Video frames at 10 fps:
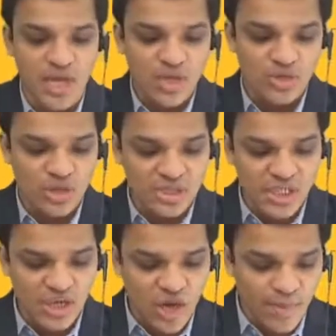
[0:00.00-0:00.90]
So the
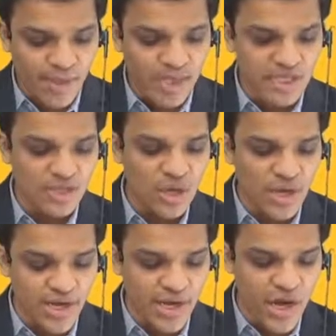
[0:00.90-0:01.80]
single operator is
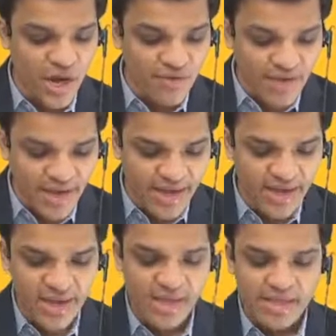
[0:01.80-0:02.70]
already aware
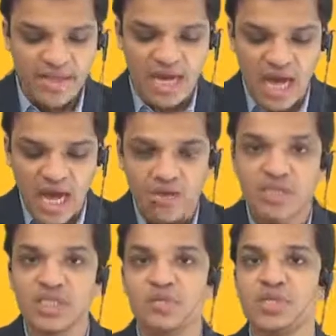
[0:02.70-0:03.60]
that how
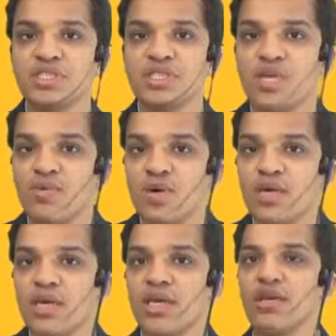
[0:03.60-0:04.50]
these machines are
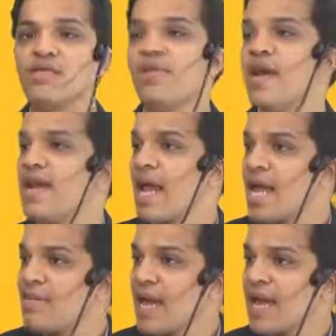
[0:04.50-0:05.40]
working, where I
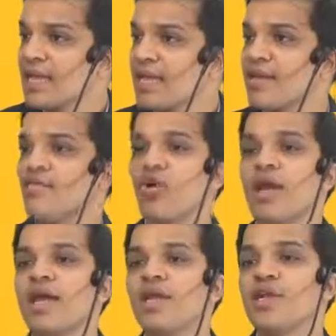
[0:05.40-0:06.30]
am lacking, what
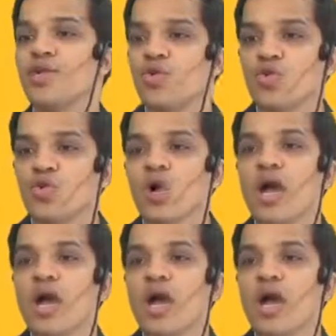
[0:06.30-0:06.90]
I need to do,